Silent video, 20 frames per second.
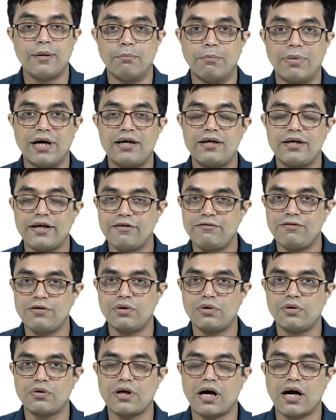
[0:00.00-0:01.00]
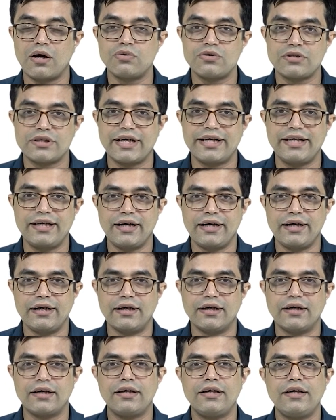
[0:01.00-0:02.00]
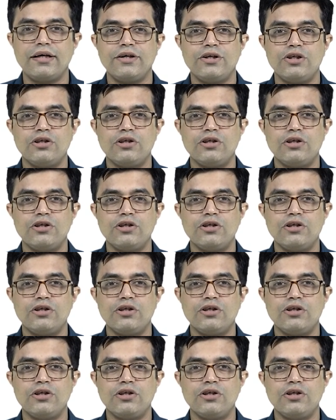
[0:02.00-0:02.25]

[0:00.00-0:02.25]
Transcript: But if you look outside India,